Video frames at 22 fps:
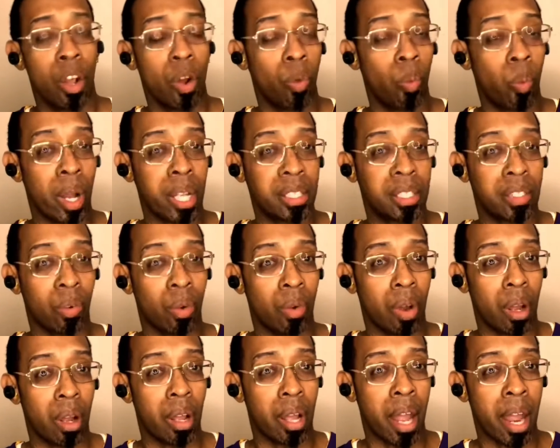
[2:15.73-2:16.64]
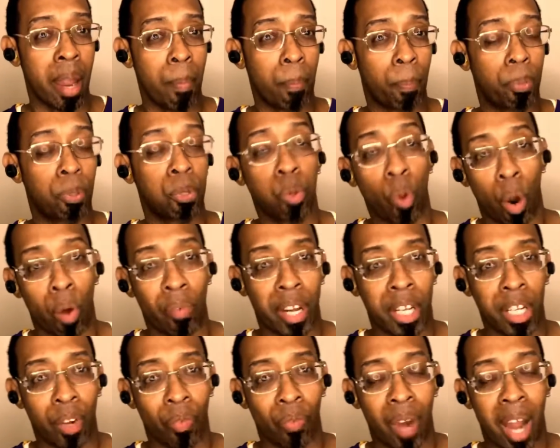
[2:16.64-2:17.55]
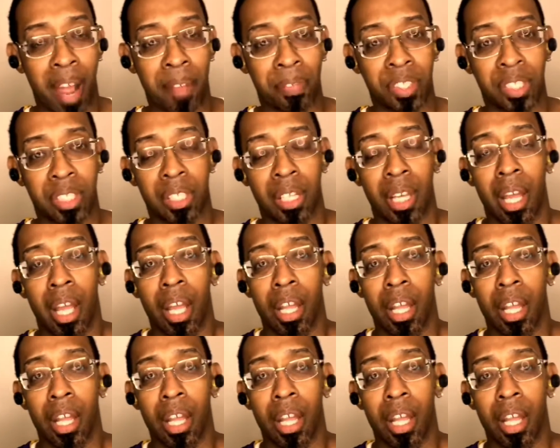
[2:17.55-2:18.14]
was imploring the refs